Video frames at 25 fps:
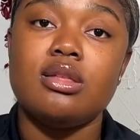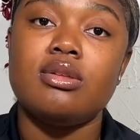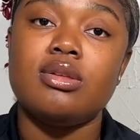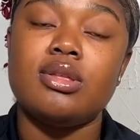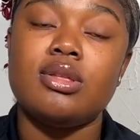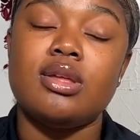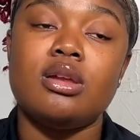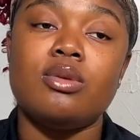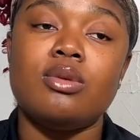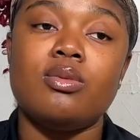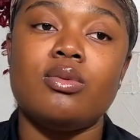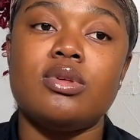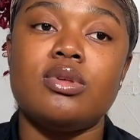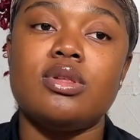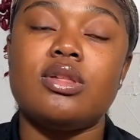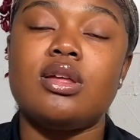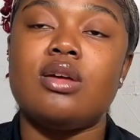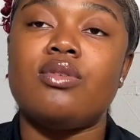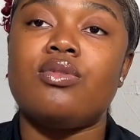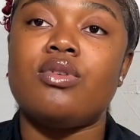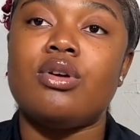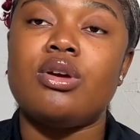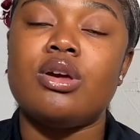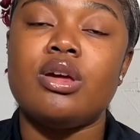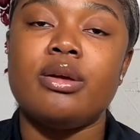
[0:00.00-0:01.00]
Those are the ones that are
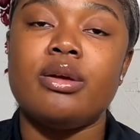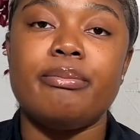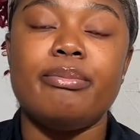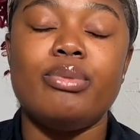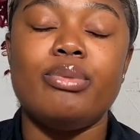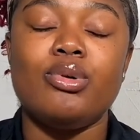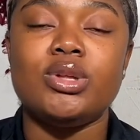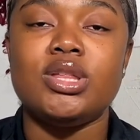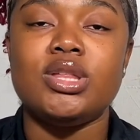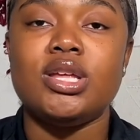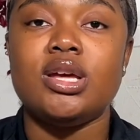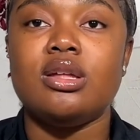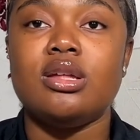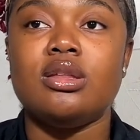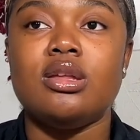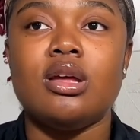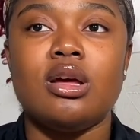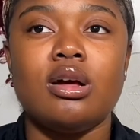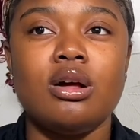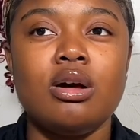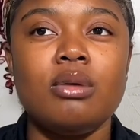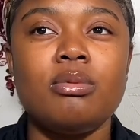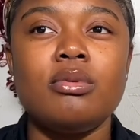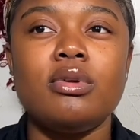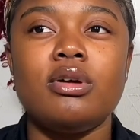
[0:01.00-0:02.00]
very important. There are
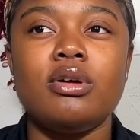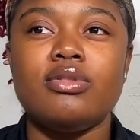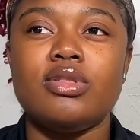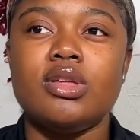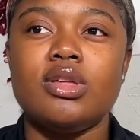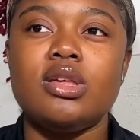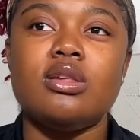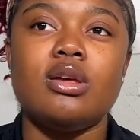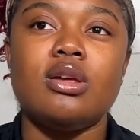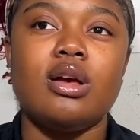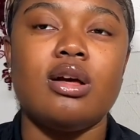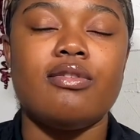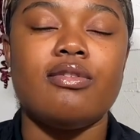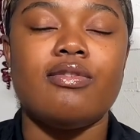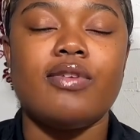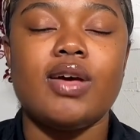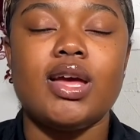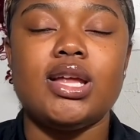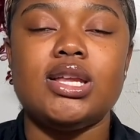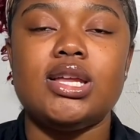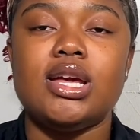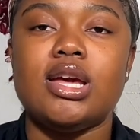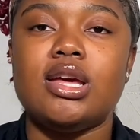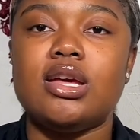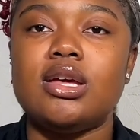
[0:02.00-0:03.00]
a couple of things you can
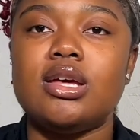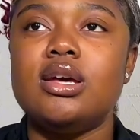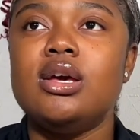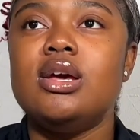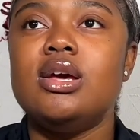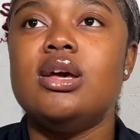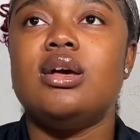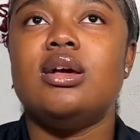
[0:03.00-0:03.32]
find here,